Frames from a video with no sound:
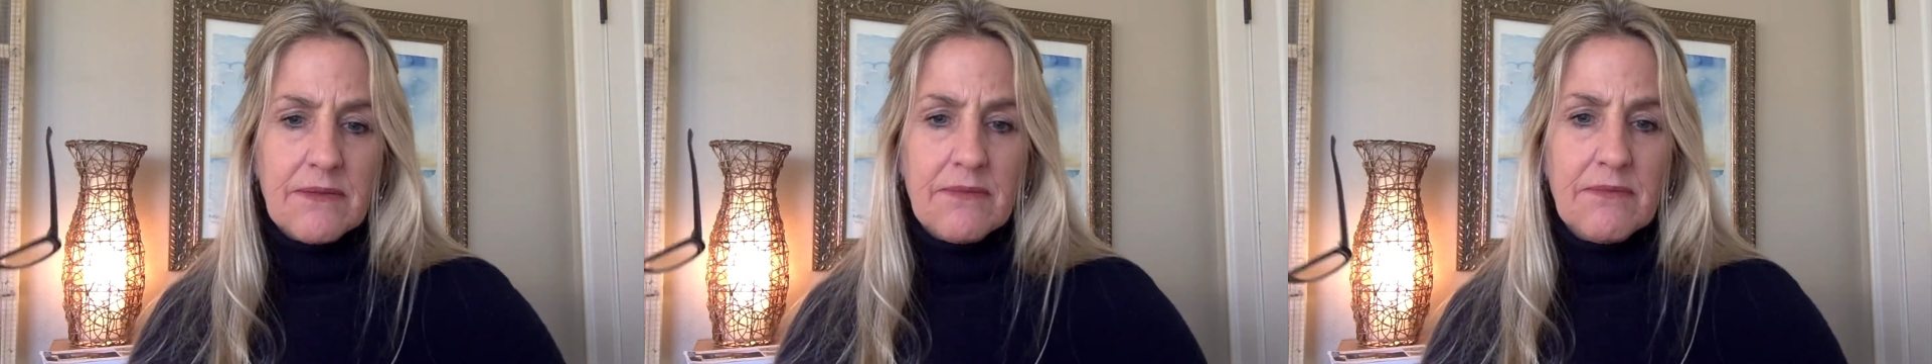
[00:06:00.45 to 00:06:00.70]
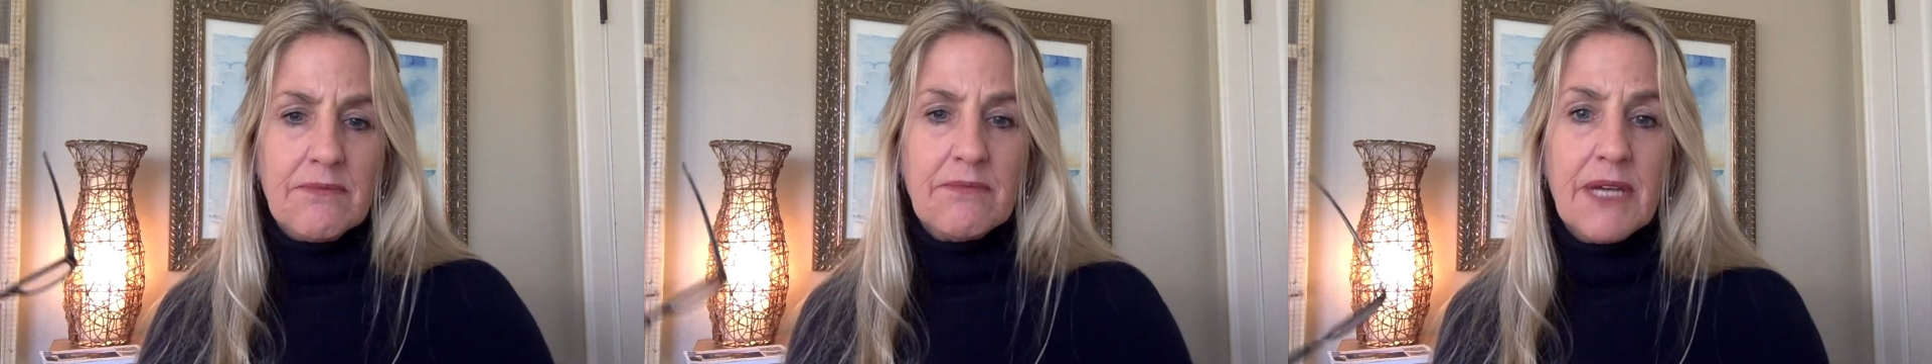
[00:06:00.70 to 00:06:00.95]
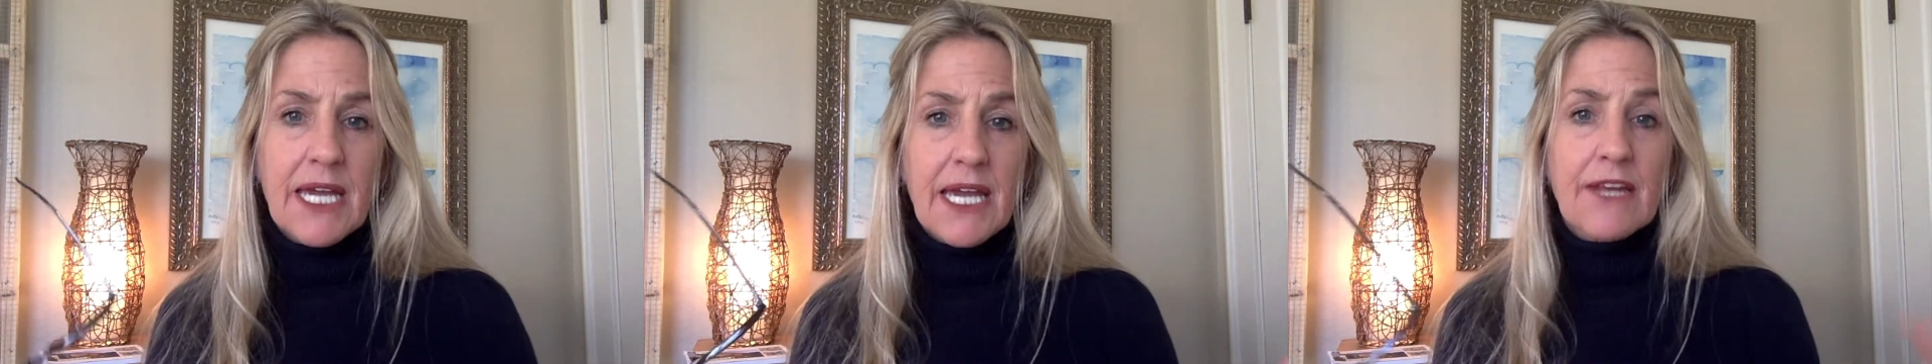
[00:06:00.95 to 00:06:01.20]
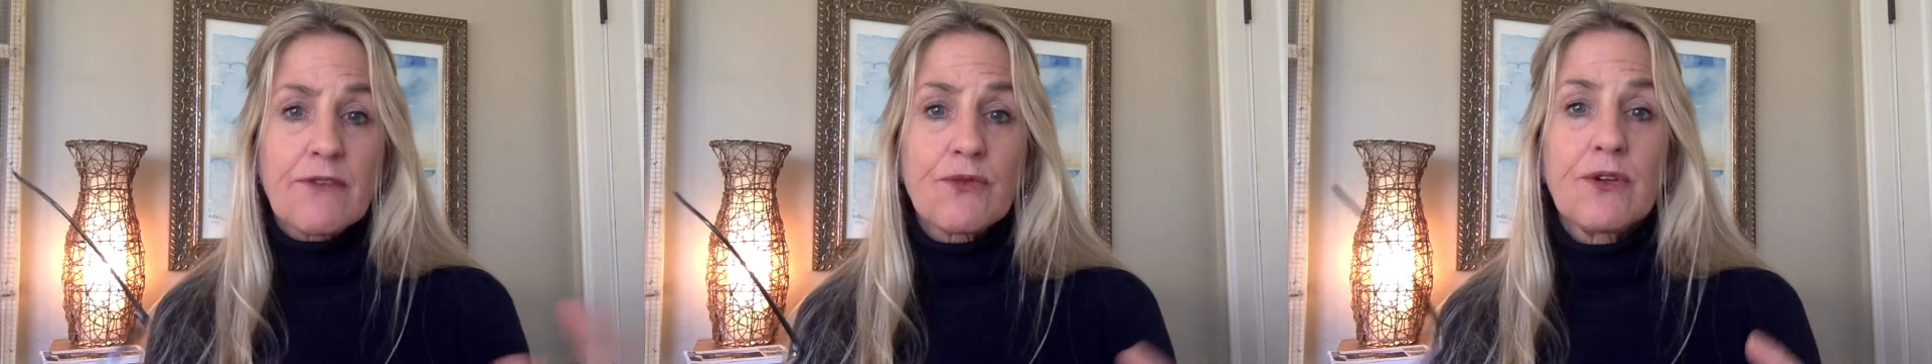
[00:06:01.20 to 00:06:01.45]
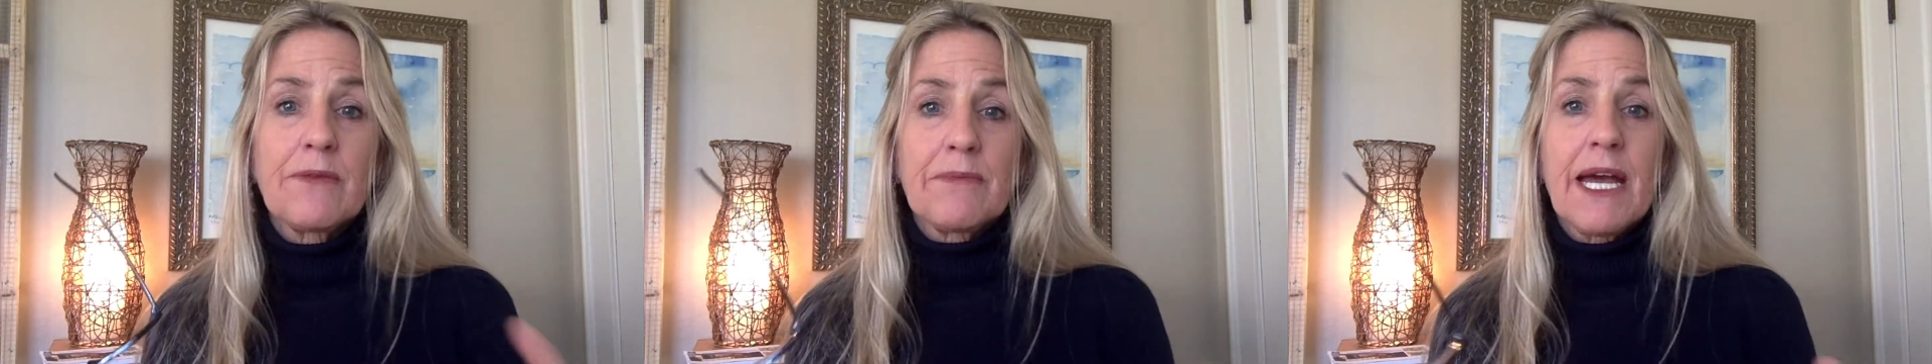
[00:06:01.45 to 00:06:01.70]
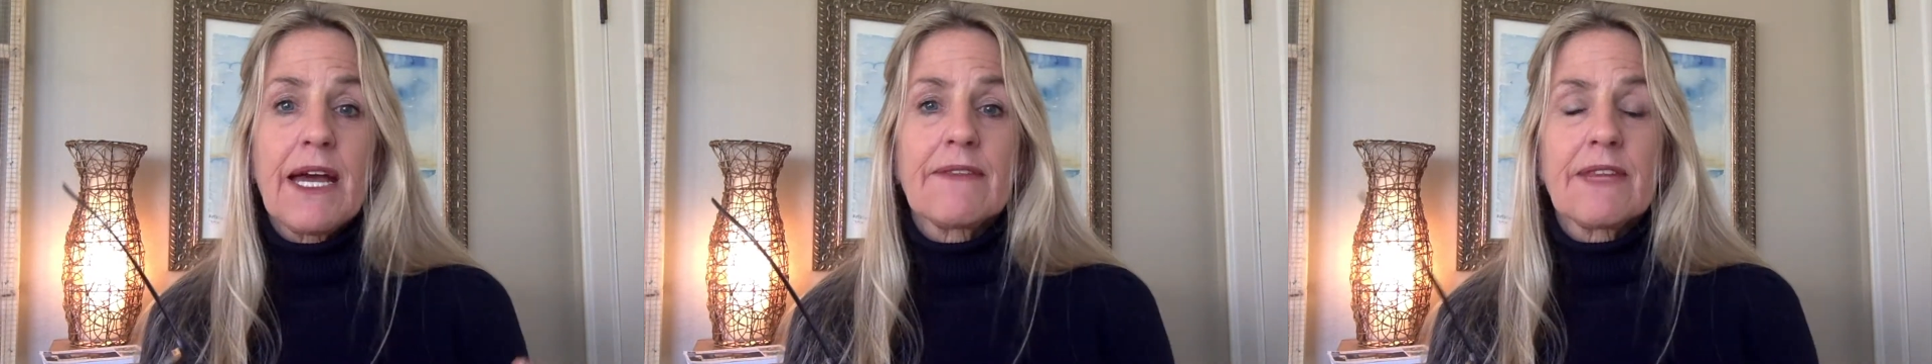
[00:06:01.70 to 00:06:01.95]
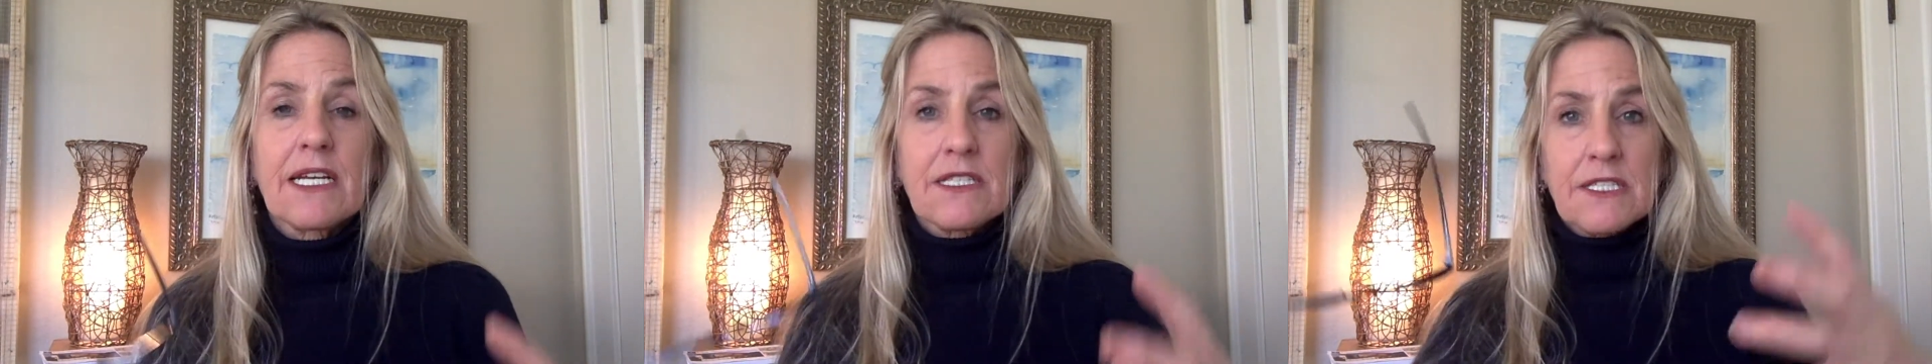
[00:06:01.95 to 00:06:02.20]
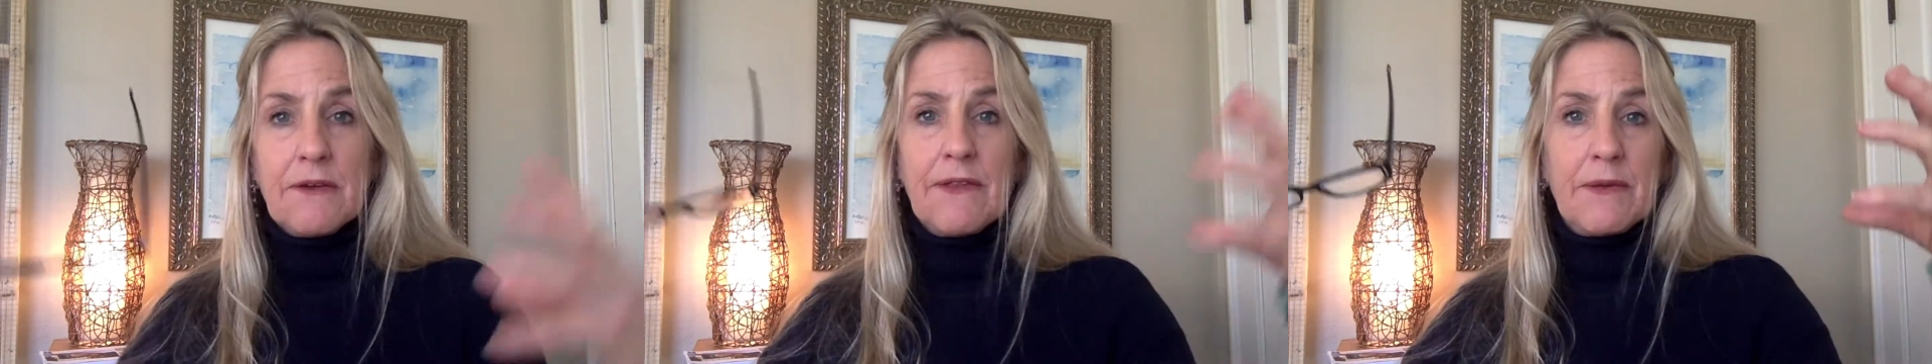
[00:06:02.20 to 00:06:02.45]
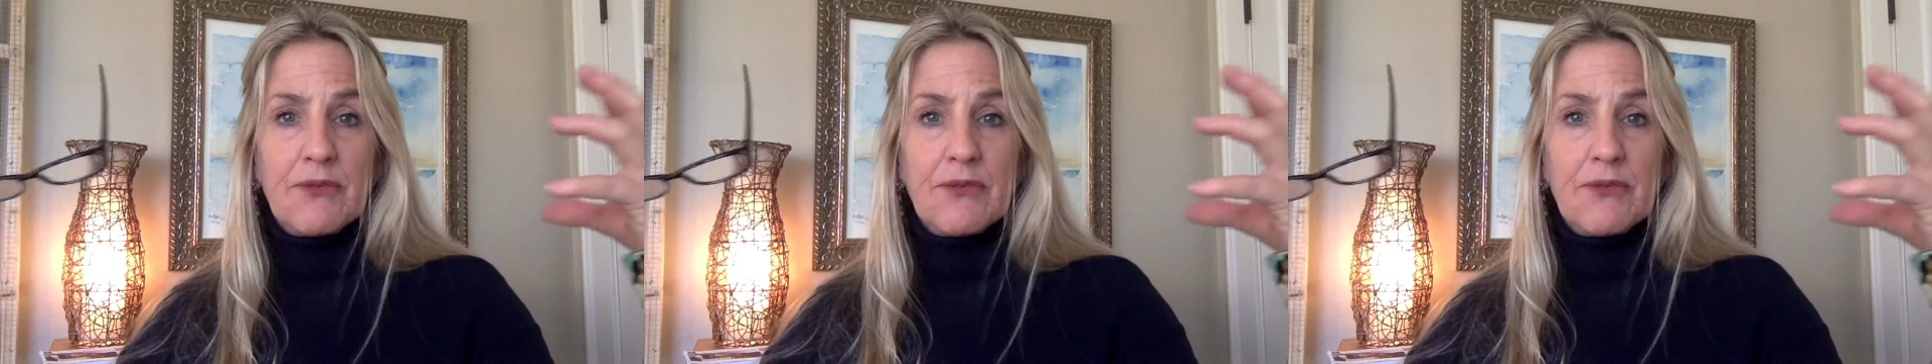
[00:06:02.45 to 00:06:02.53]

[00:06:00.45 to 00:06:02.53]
men, real men, like, so the